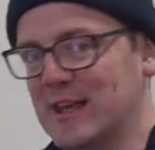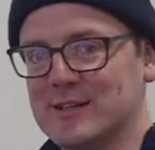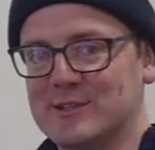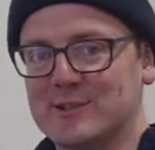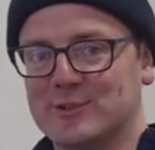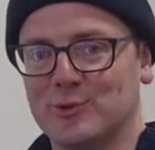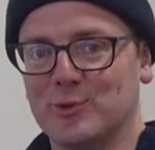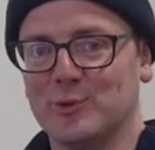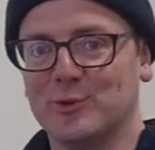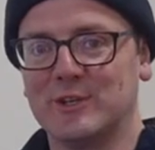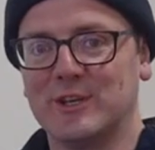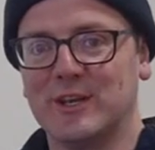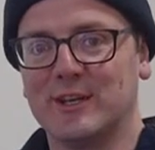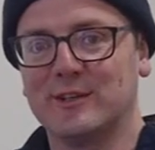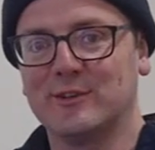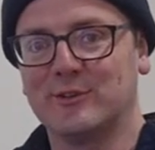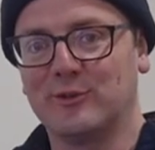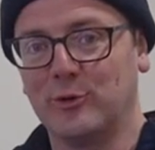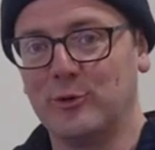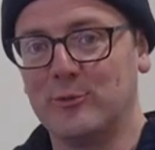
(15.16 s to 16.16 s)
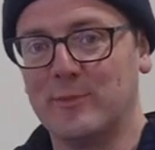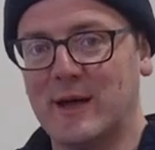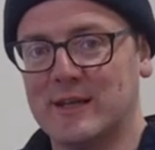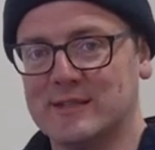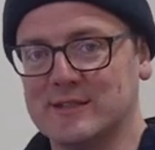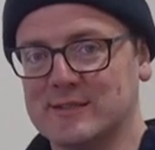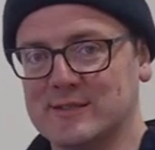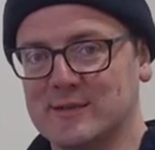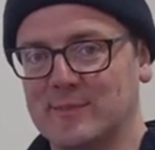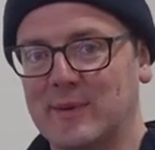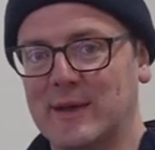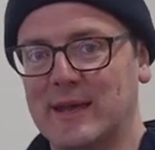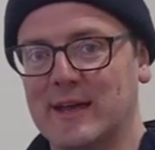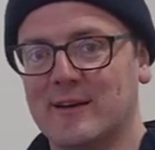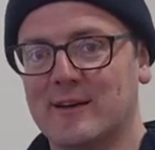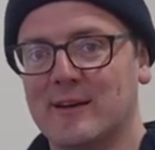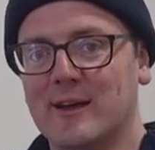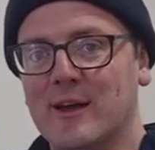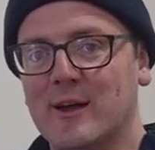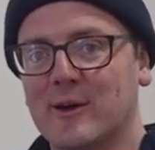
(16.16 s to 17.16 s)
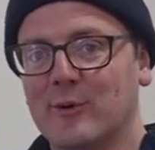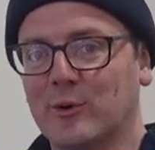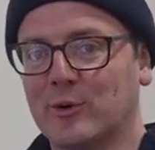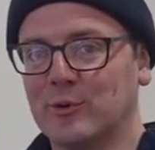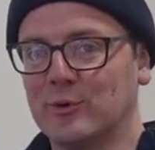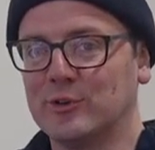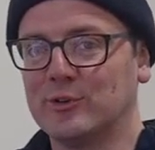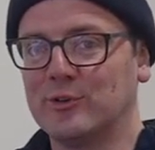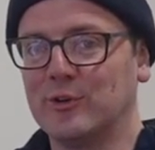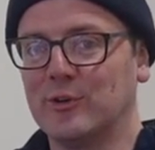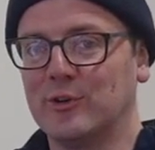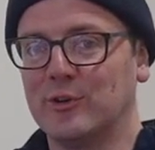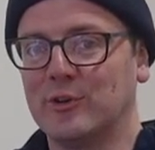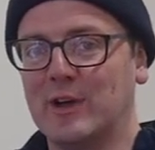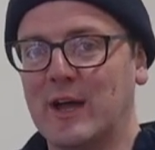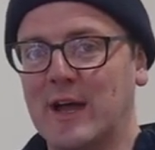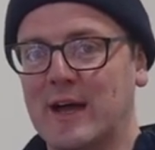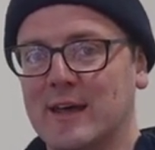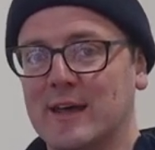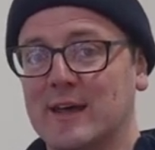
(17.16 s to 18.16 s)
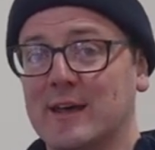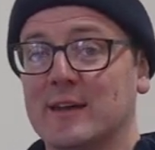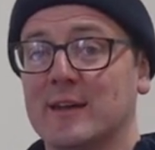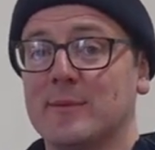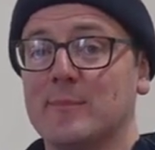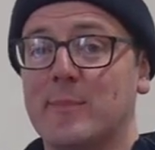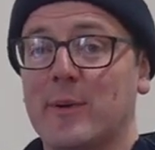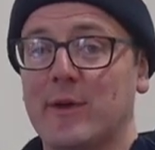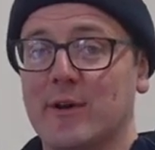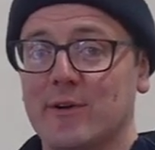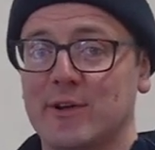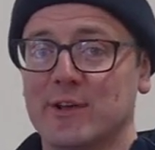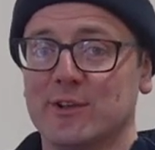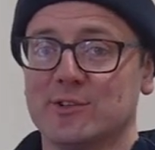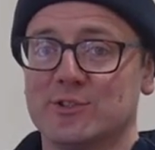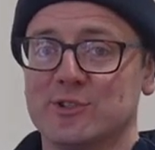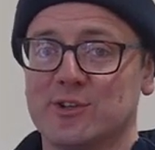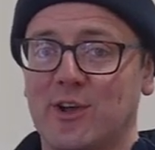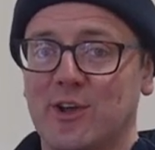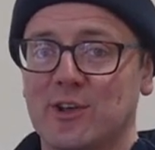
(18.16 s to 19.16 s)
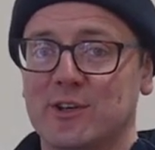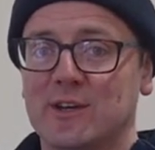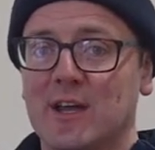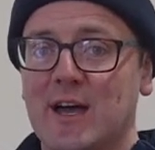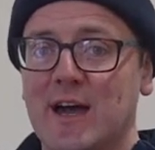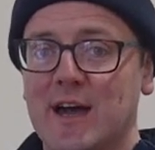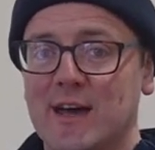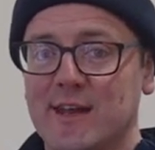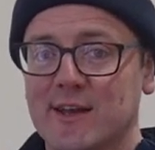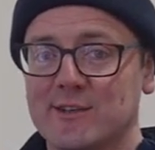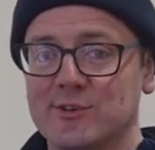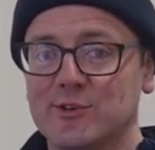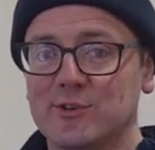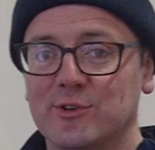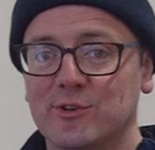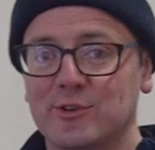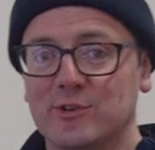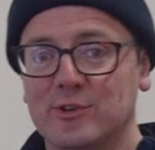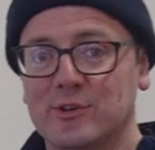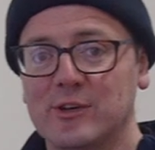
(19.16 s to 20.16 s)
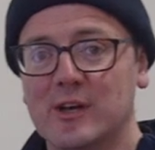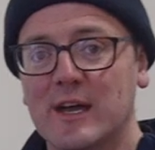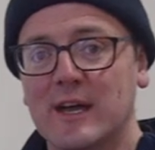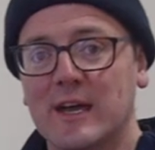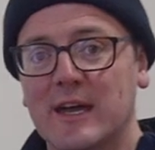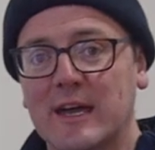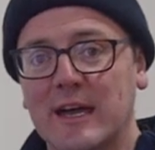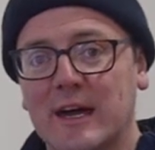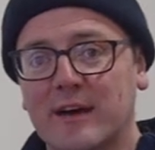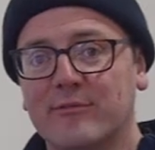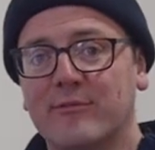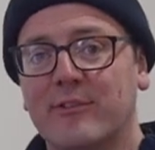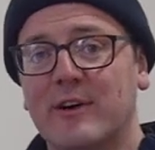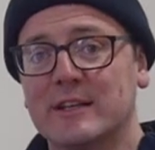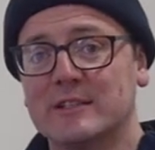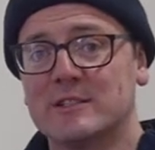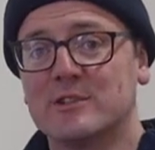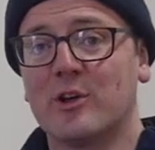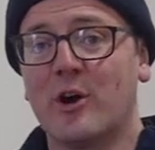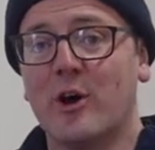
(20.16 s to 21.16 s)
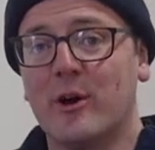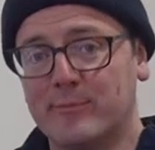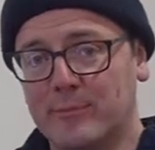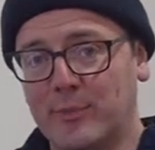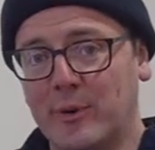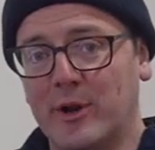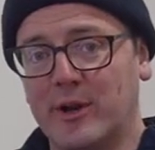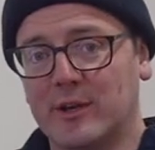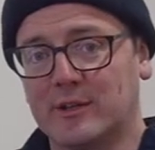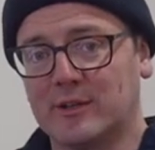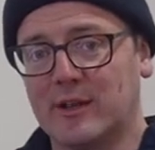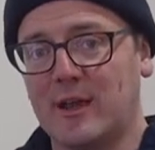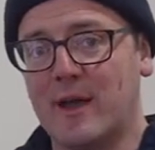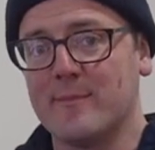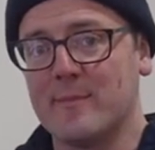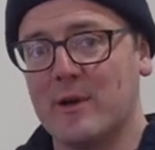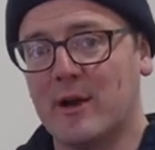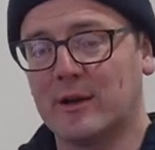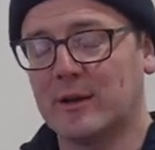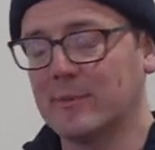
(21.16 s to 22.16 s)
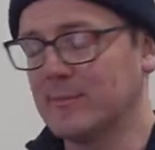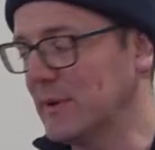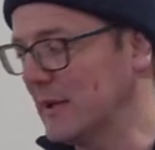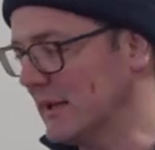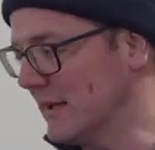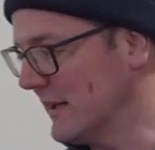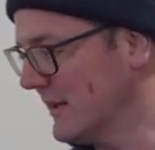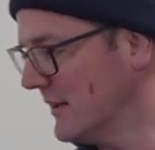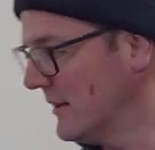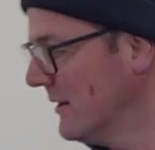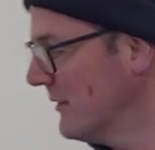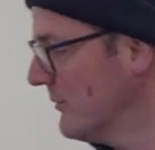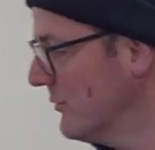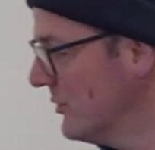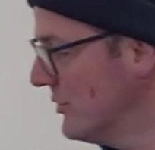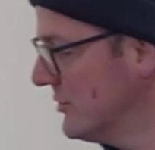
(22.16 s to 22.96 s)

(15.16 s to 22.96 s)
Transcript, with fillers: is showing you two batches of beer. We're going to do an Imperial Stout and a new advanced hop product American Pale Ale. We're